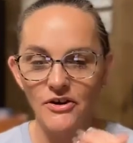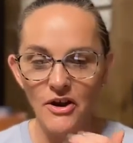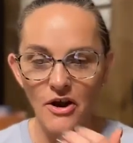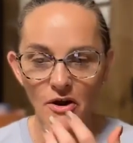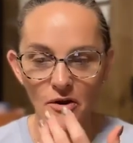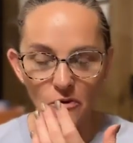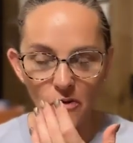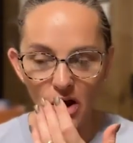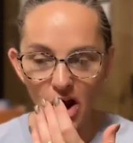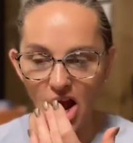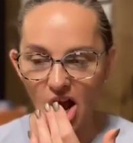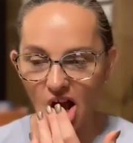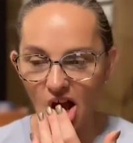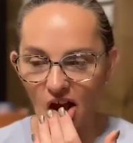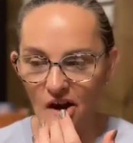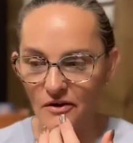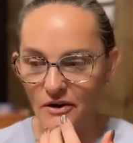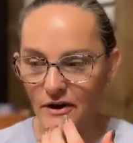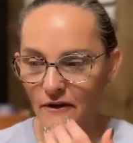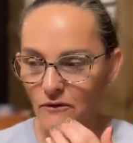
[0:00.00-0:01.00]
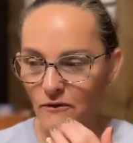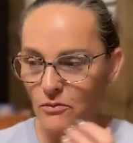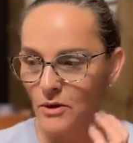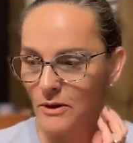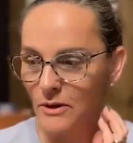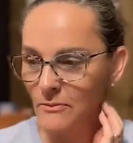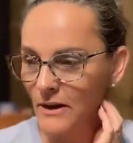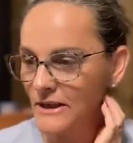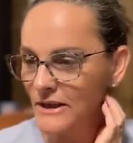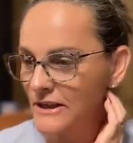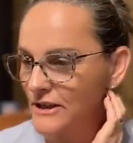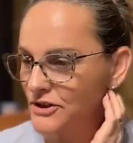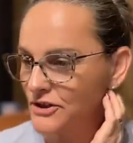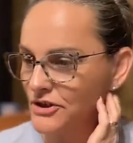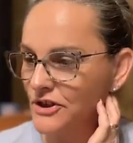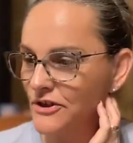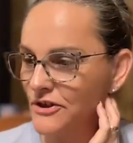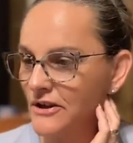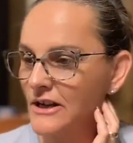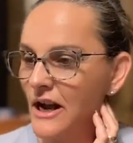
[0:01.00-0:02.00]
Y'all know, I will never bring my
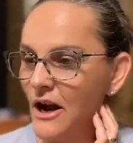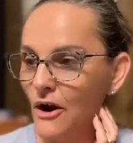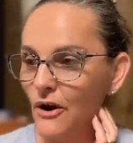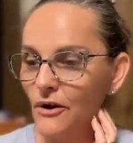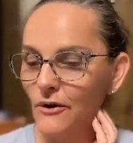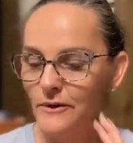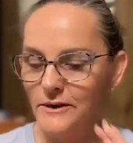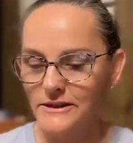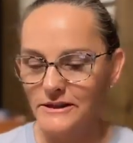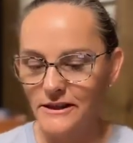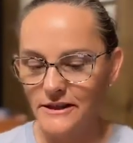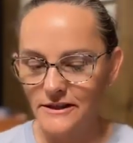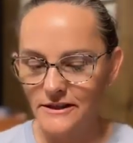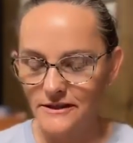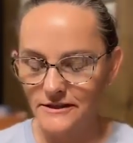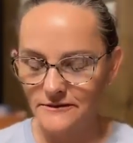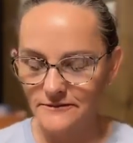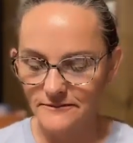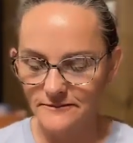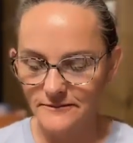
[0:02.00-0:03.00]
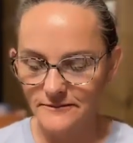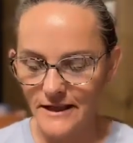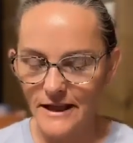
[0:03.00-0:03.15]
dictionary and I always need it.